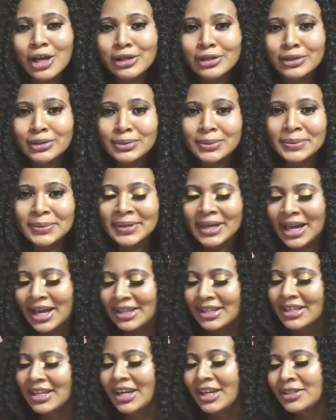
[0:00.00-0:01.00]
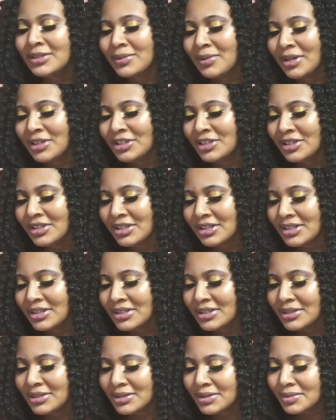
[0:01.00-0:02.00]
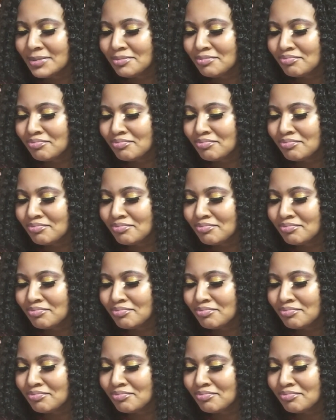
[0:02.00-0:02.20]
So yeah, the next question is,